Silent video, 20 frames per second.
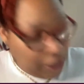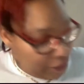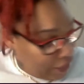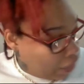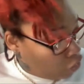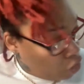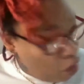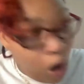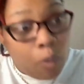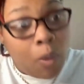Now,
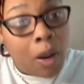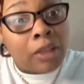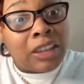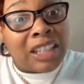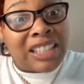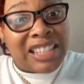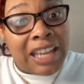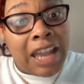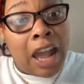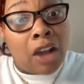you don't want
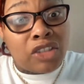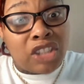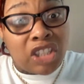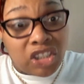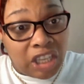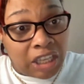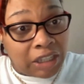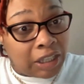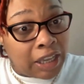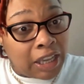the COs and
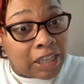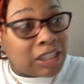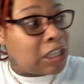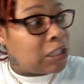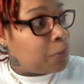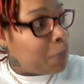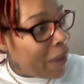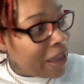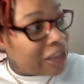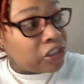shit to get
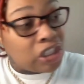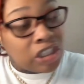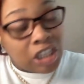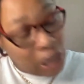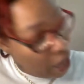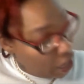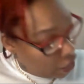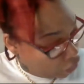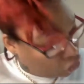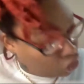suspicious
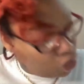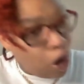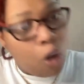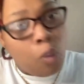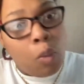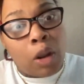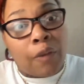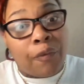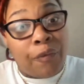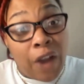because you
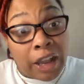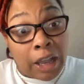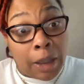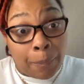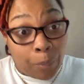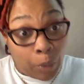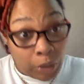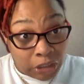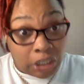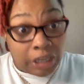don't want to fuck up
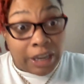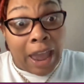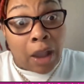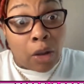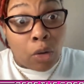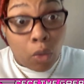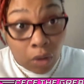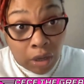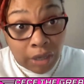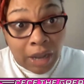what you
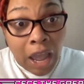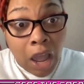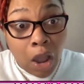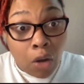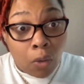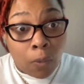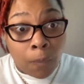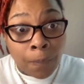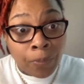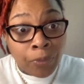got going on.